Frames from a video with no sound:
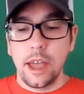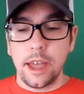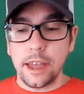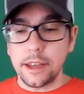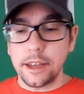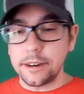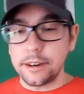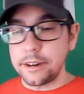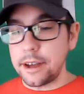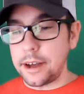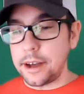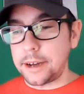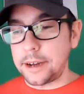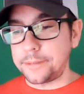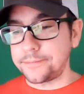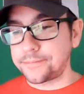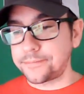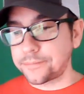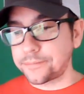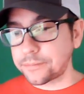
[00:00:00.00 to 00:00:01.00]
And
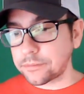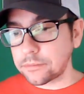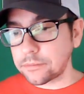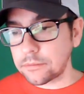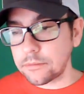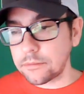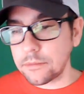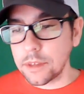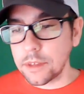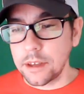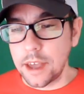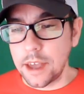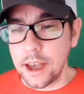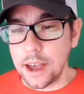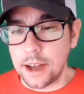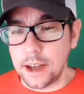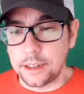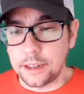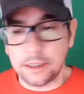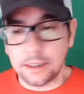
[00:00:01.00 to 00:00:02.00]

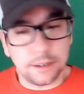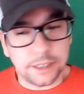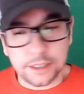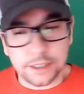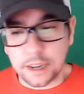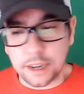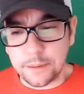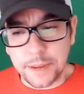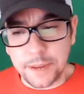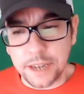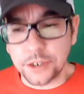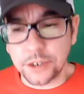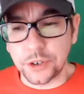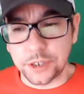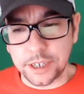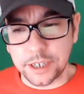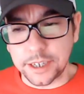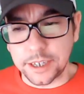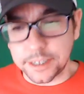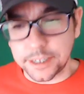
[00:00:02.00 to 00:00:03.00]
yeah, well, it's gonna be
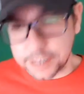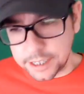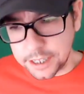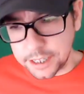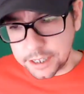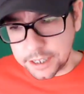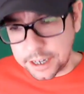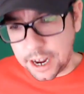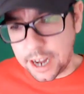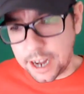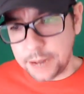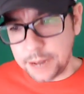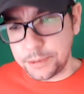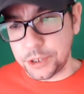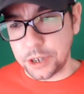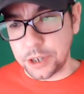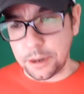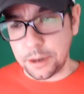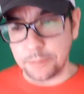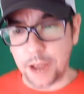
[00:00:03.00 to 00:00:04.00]
interesting to see the time
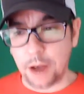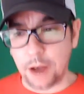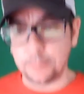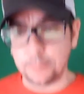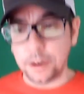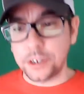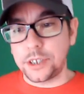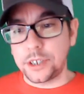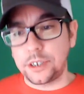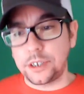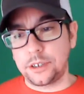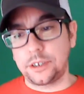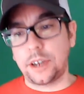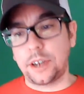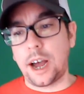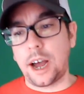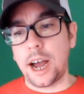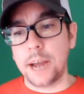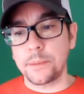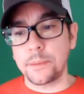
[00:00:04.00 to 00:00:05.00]
jump. How much
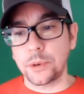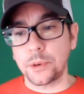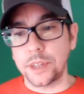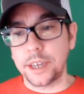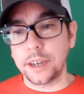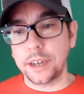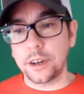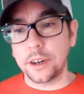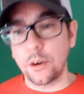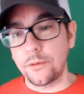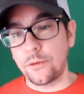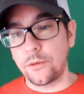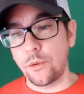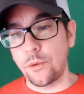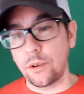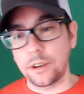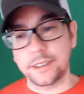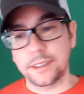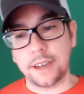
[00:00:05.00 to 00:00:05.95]
time are they gonna go forward?